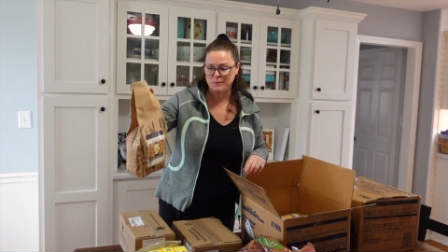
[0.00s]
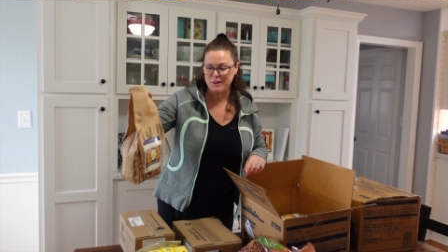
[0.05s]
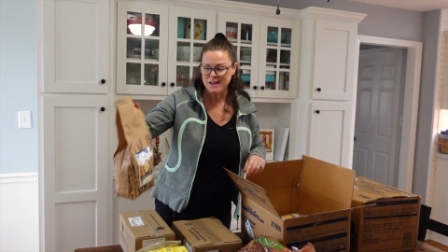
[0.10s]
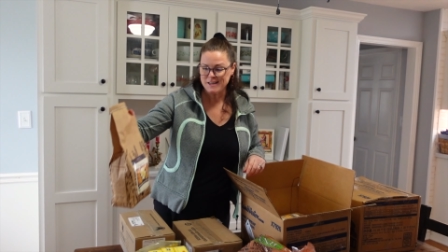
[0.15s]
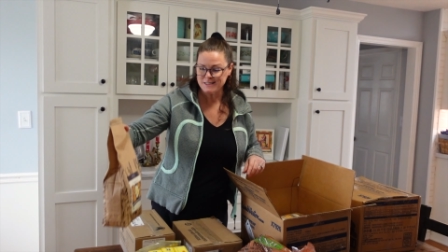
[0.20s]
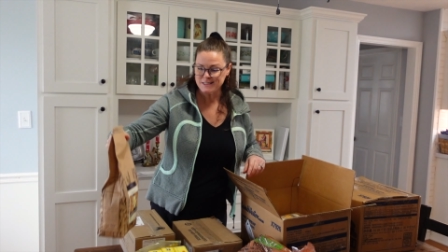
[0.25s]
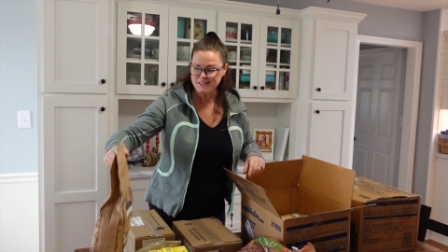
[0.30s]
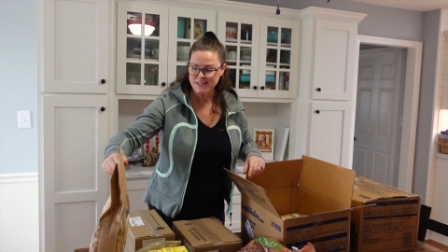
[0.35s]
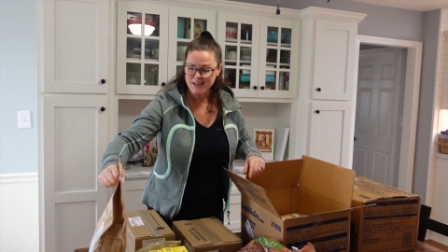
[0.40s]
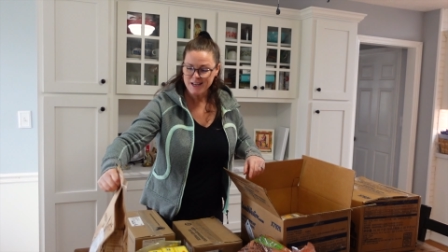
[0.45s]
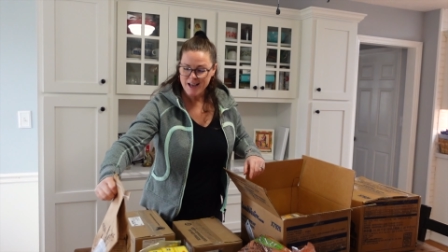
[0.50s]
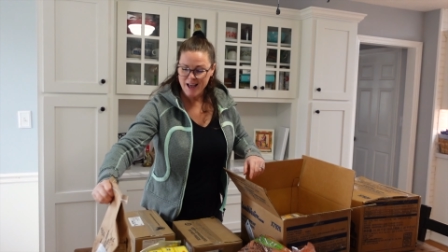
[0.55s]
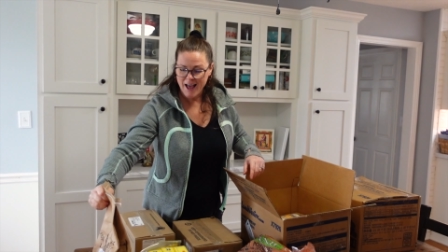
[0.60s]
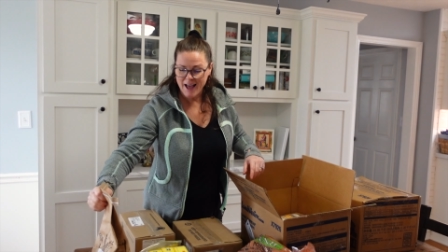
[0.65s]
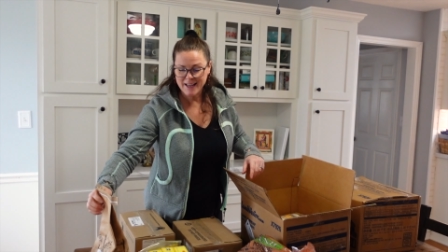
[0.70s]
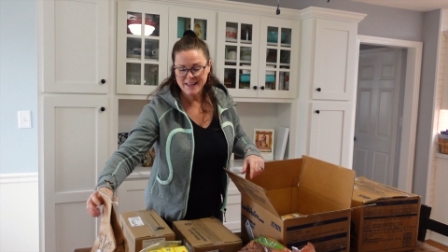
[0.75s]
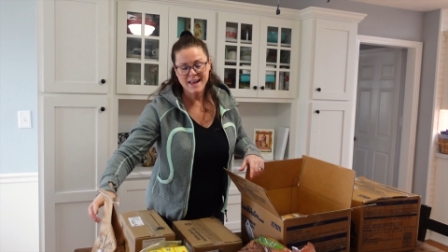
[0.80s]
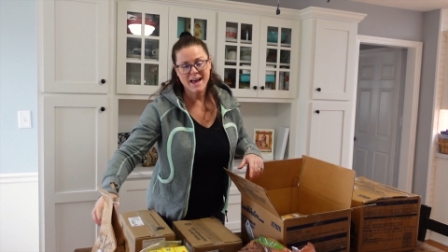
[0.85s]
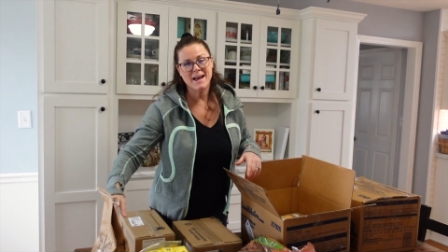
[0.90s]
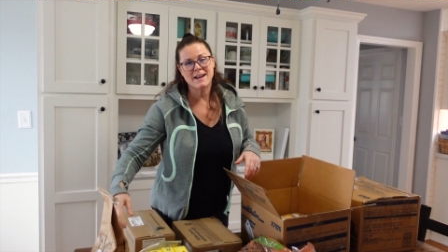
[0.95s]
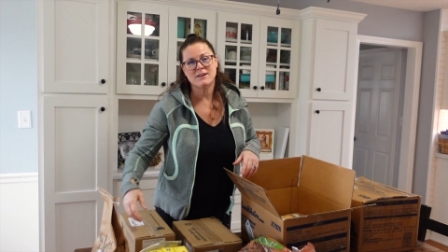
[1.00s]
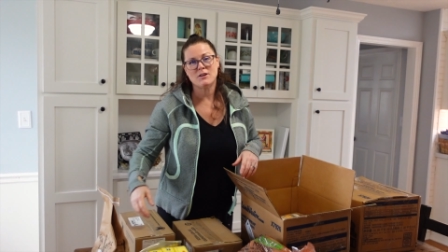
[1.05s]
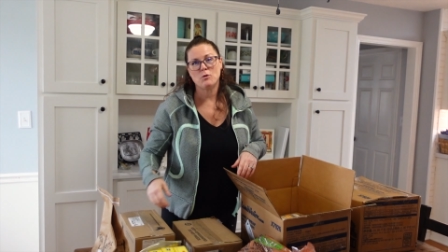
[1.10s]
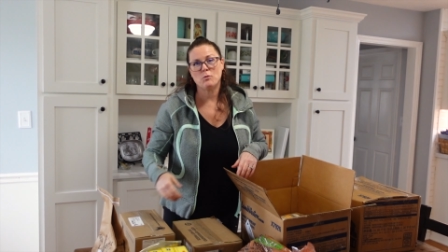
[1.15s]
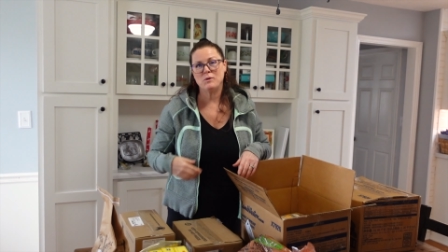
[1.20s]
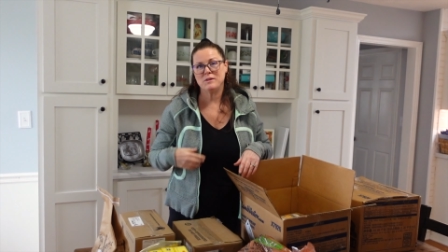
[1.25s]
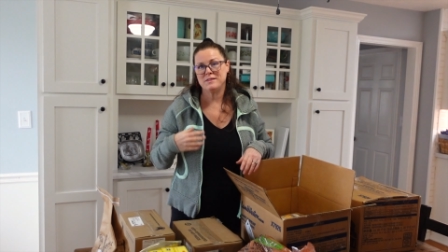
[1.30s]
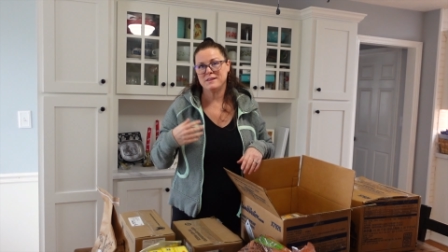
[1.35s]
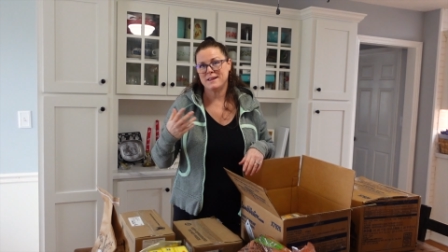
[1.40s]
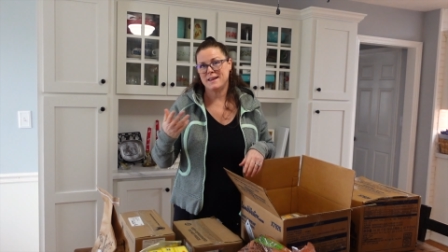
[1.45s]
Plus, again,
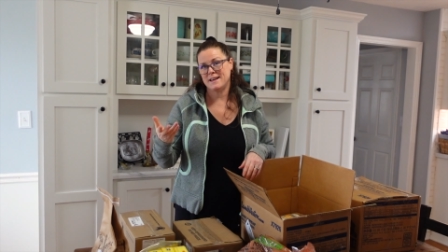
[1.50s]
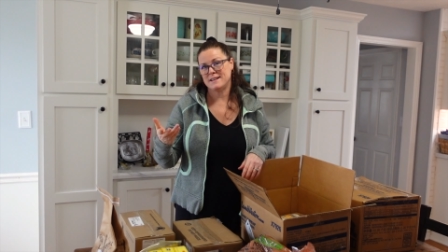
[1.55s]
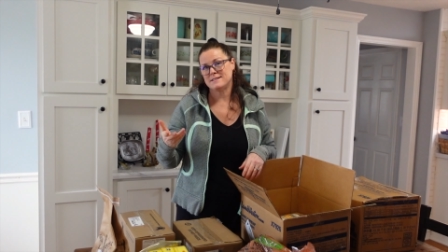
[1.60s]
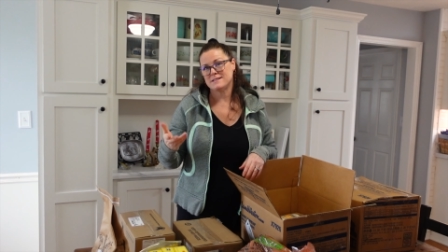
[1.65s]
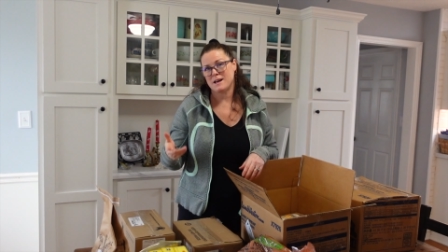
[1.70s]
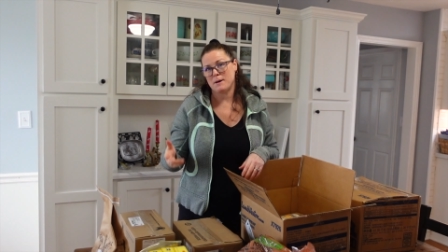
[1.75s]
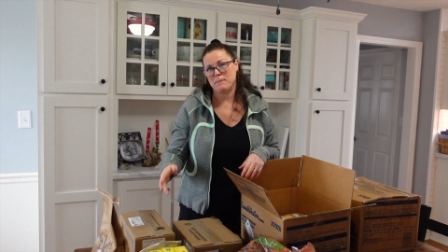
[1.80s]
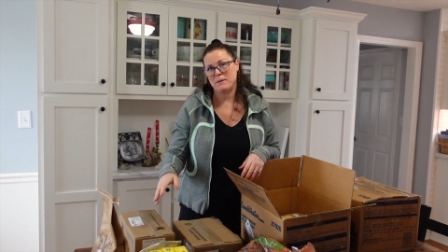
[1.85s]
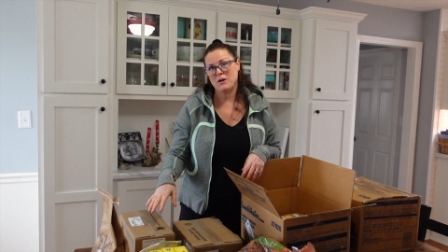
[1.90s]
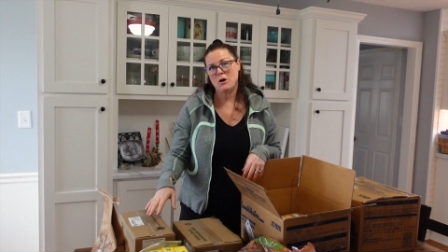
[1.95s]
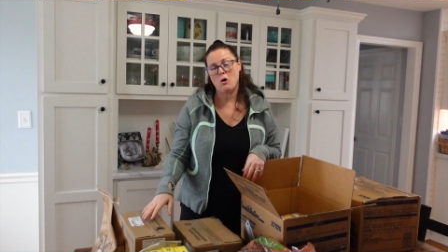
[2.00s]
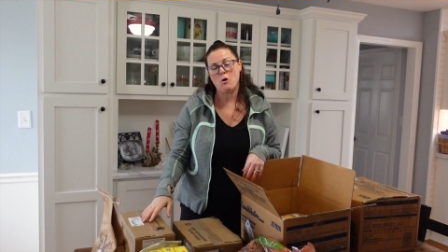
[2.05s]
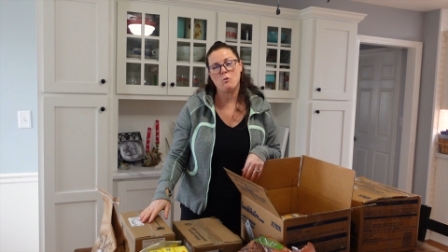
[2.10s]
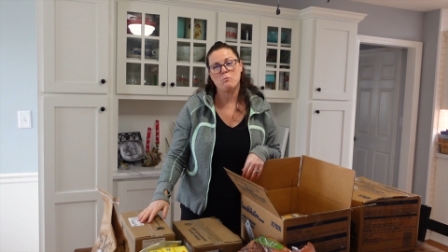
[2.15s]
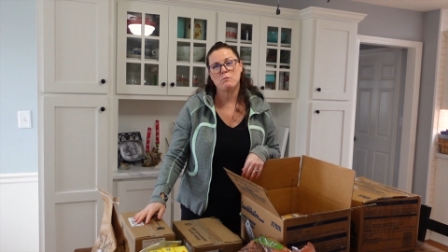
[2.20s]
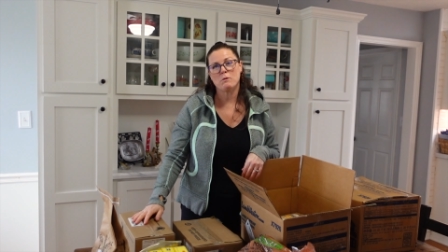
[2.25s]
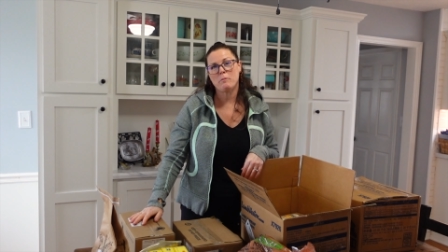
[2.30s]
with the kids coming home,